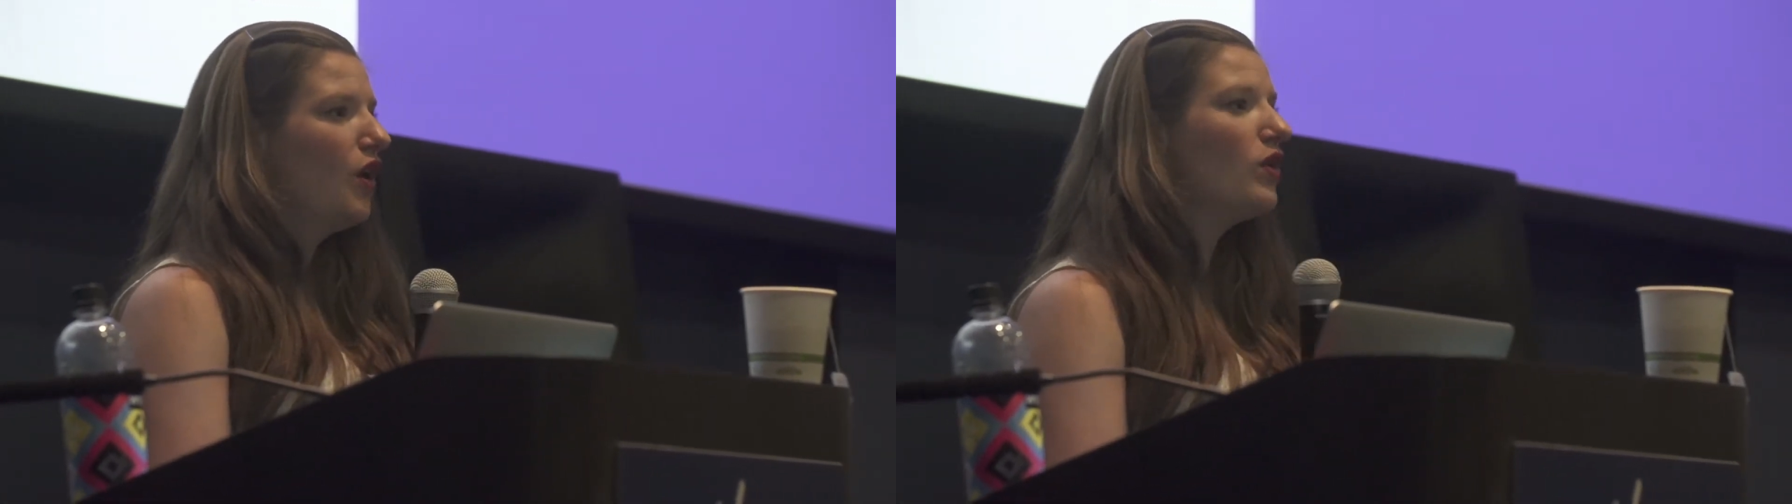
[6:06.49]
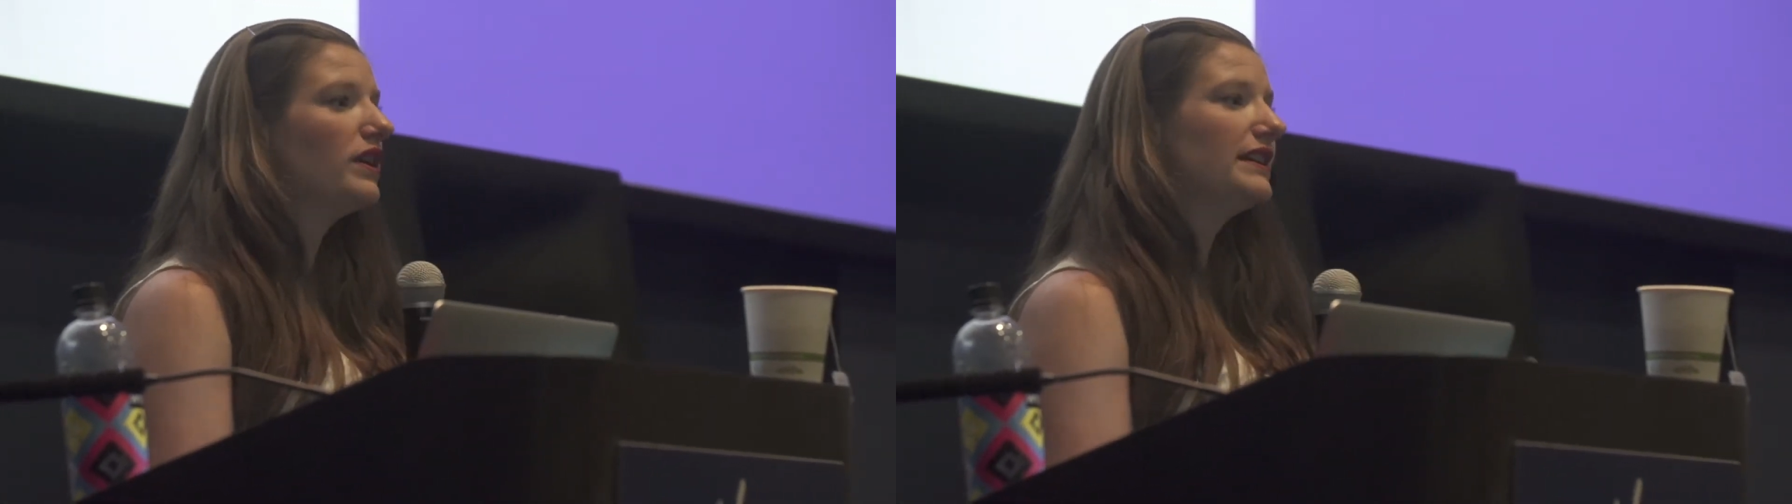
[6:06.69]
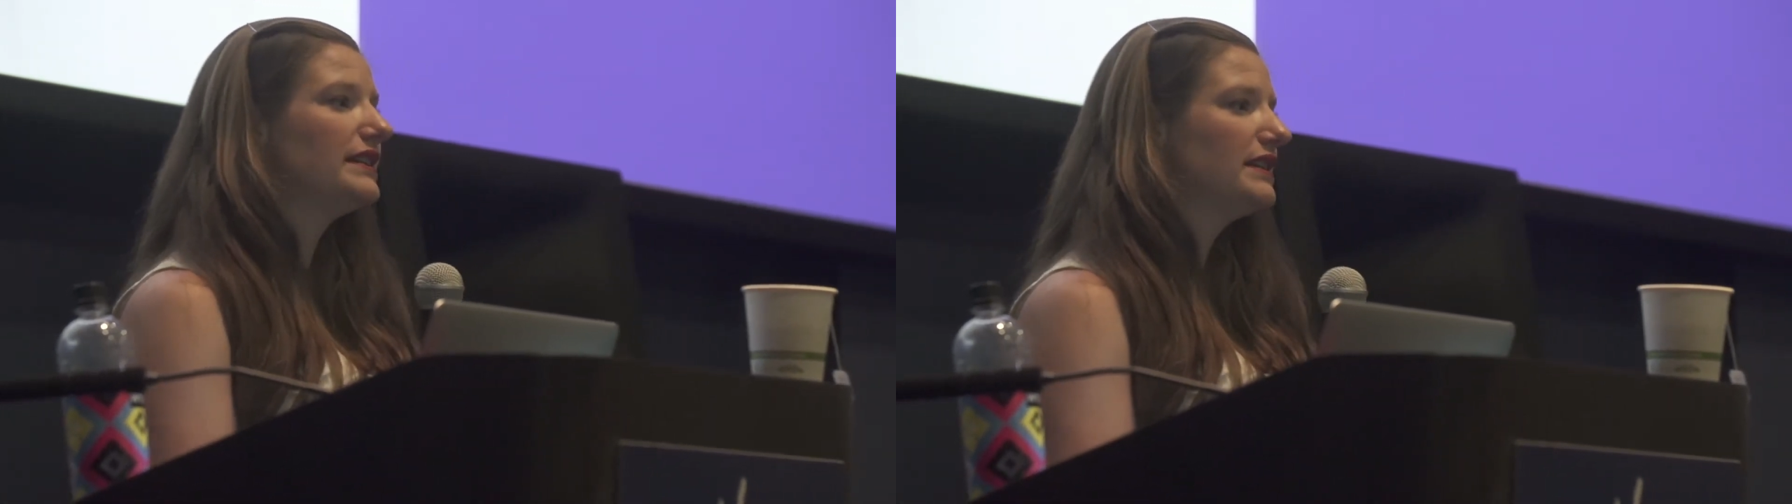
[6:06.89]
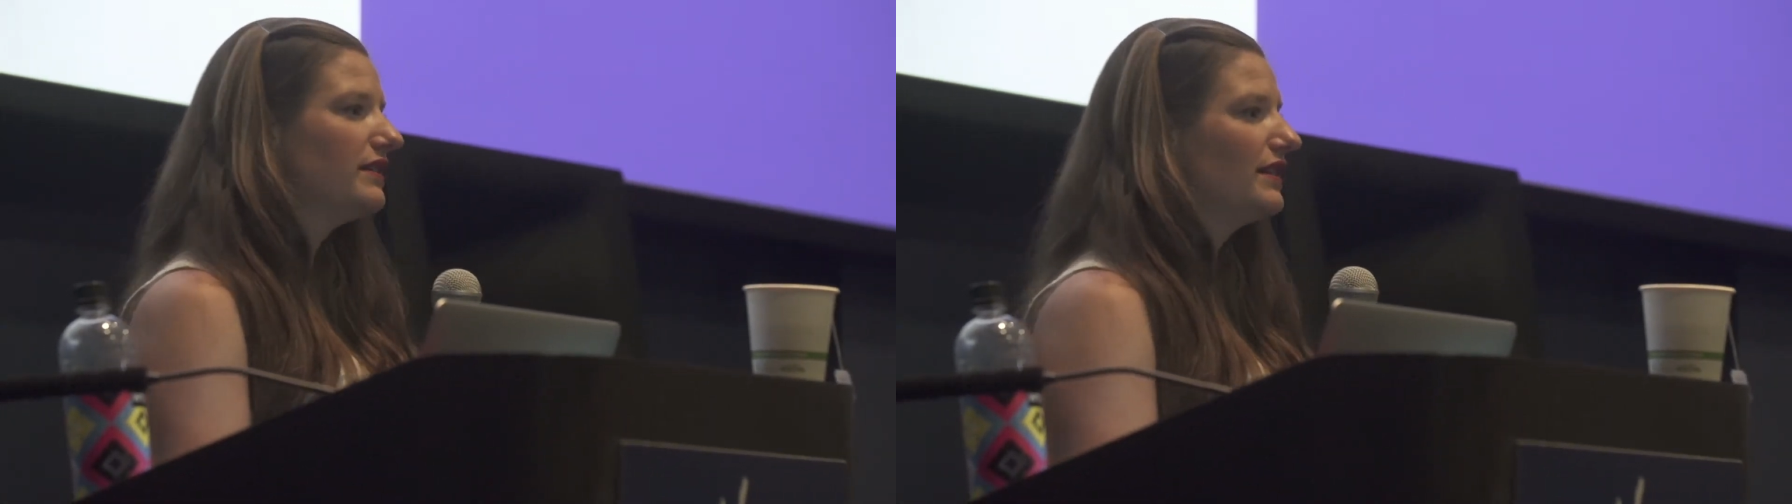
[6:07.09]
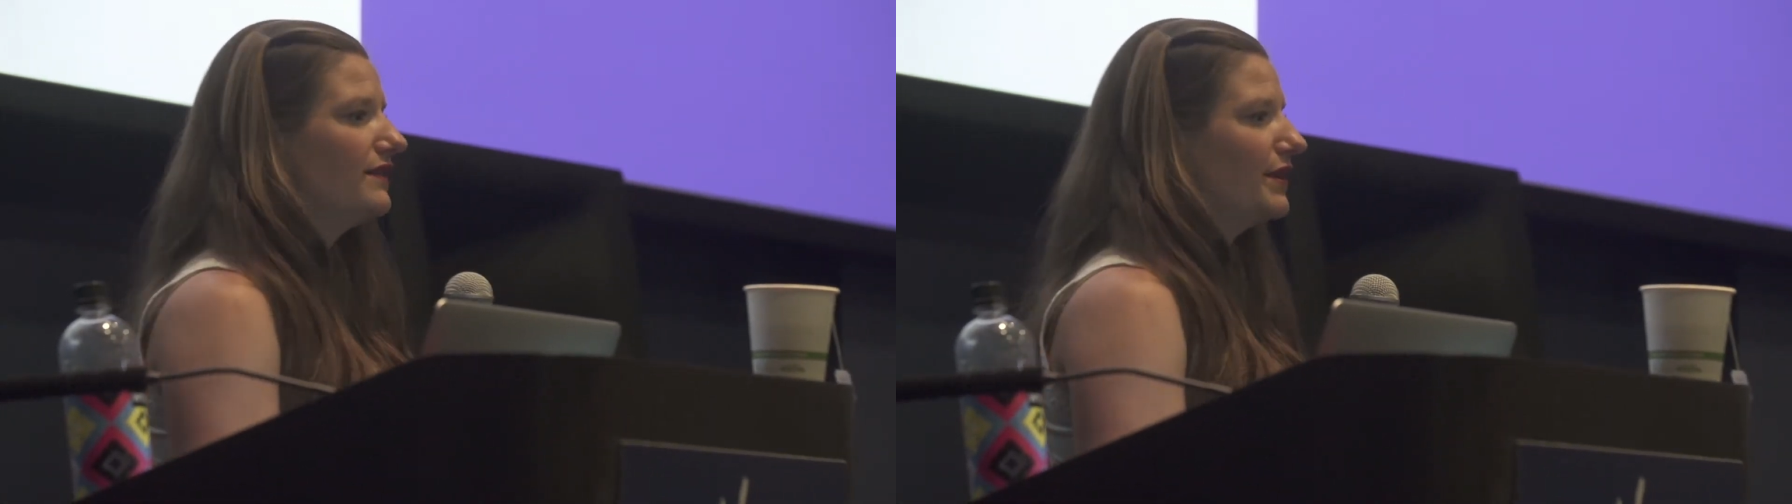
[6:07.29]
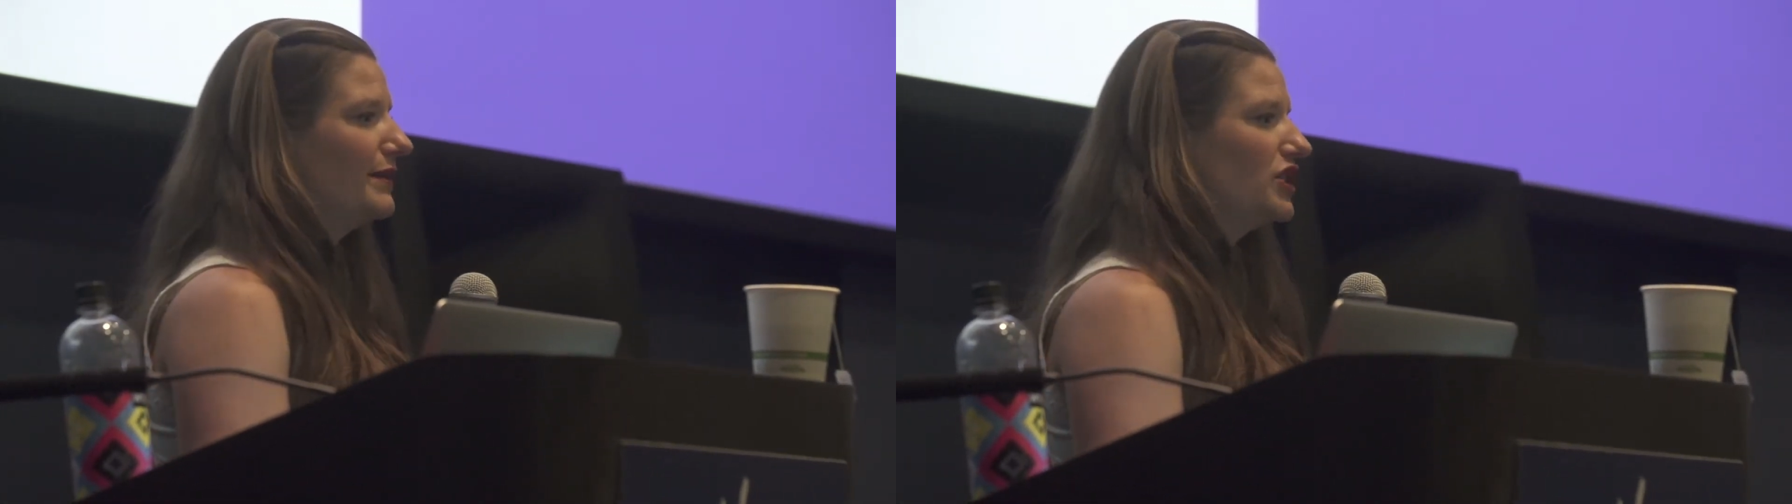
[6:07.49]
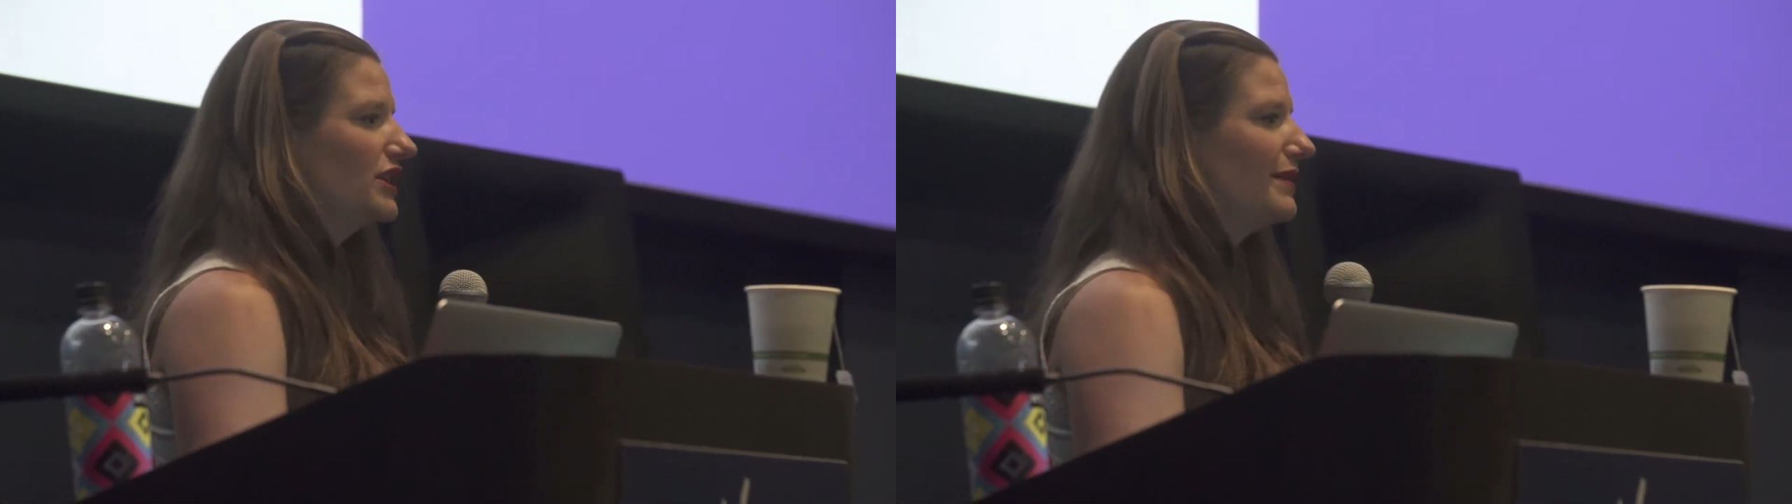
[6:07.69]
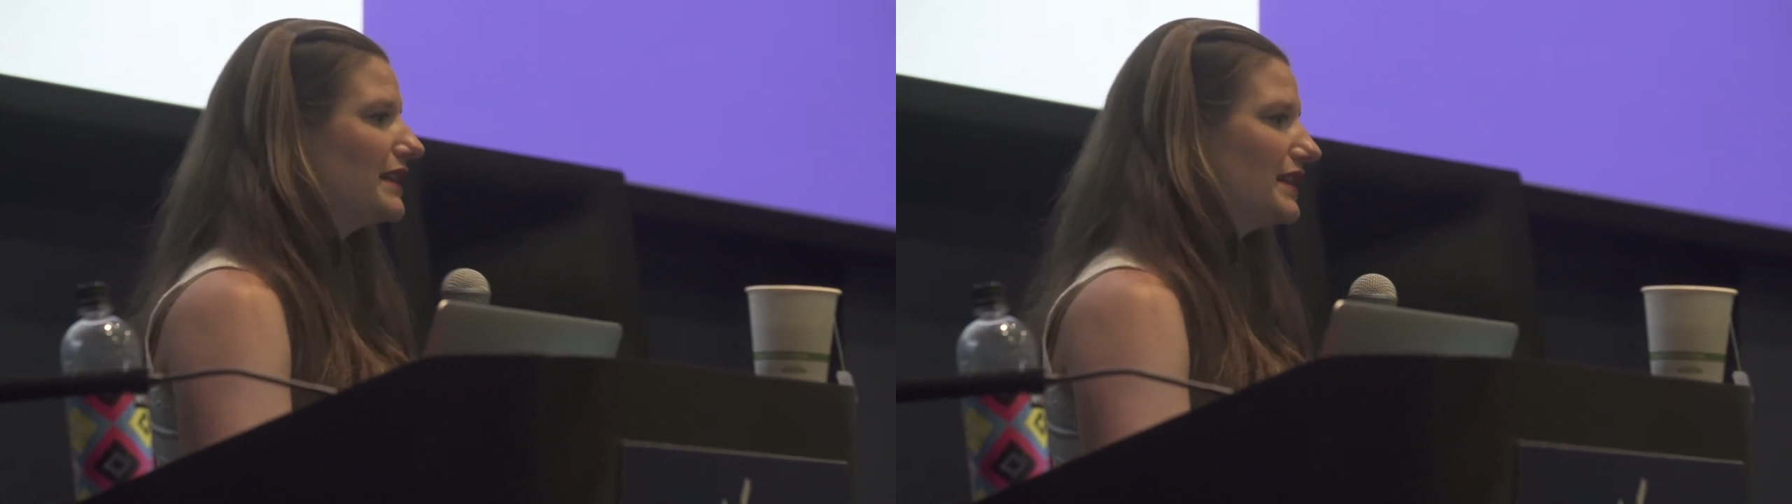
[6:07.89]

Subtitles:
or distill the information about the